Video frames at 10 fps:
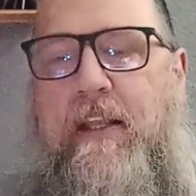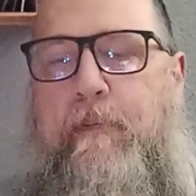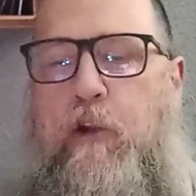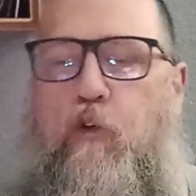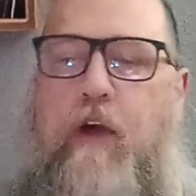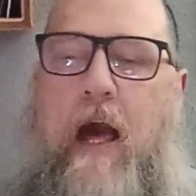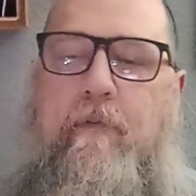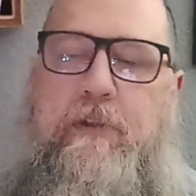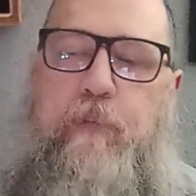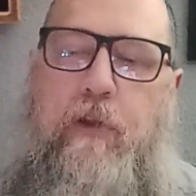Let me know in the
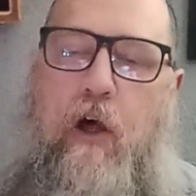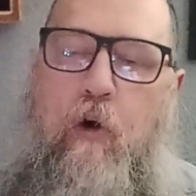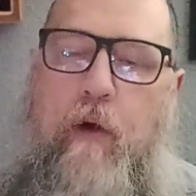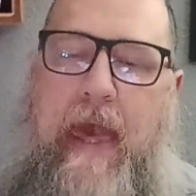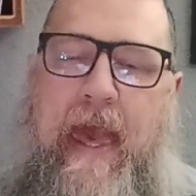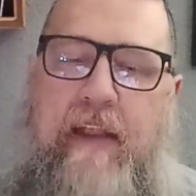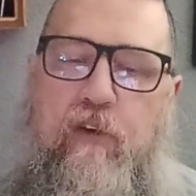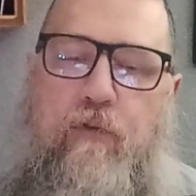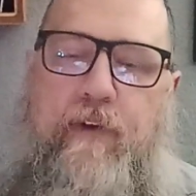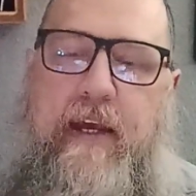comments below, and
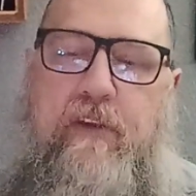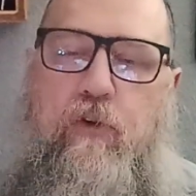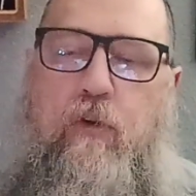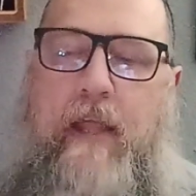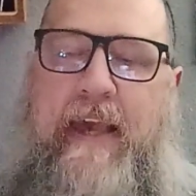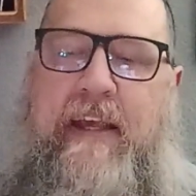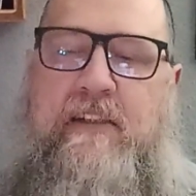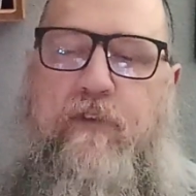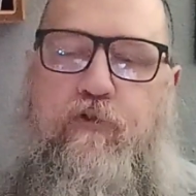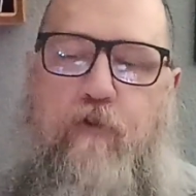don't forget to like
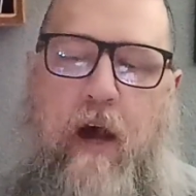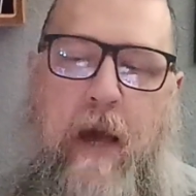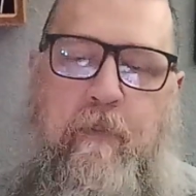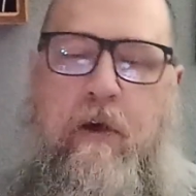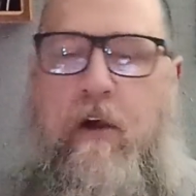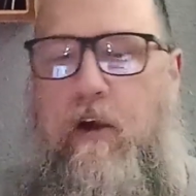and subscribe